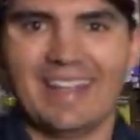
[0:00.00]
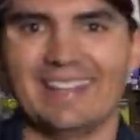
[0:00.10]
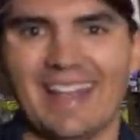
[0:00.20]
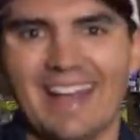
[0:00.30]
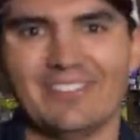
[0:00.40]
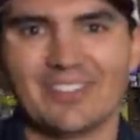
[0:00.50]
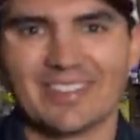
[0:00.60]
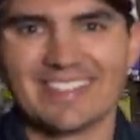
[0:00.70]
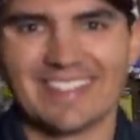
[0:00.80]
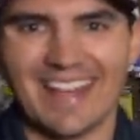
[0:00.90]
And
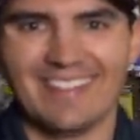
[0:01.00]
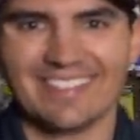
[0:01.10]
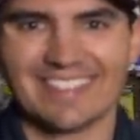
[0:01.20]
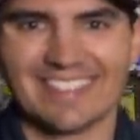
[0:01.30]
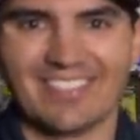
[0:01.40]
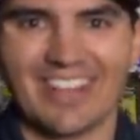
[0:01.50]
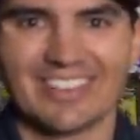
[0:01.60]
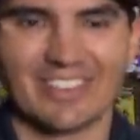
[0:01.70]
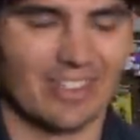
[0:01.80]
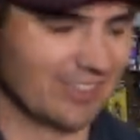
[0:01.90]
after this analysis, I've
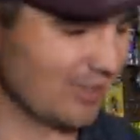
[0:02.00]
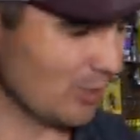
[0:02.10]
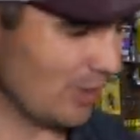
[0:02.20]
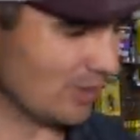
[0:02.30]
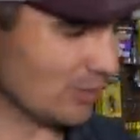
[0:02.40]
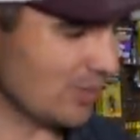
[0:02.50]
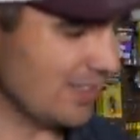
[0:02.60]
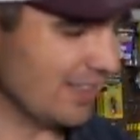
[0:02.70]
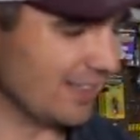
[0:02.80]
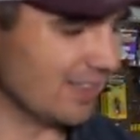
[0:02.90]
actually gone through and
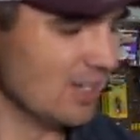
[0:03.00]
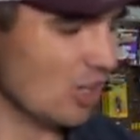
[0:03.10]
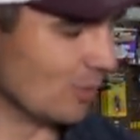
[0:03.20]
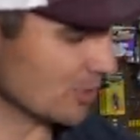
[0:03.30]
redone